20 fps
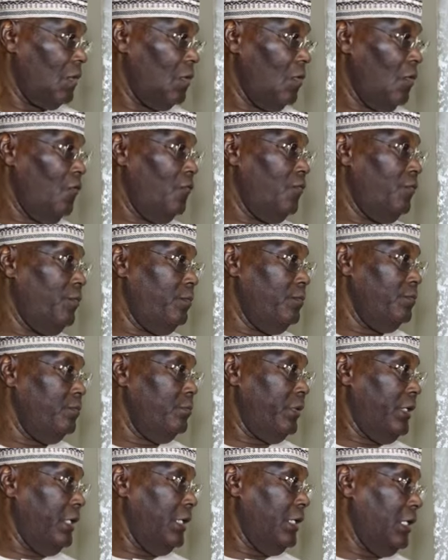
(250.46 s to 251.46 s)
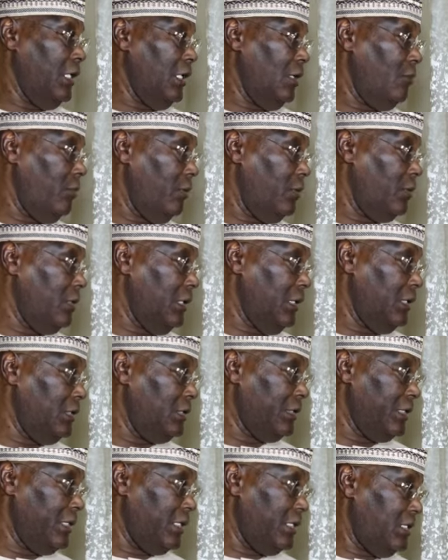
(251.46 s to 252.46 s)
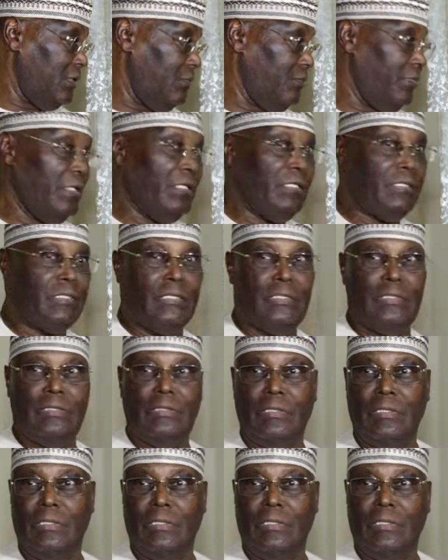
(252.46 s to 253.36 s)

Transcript: of bringing about that credibility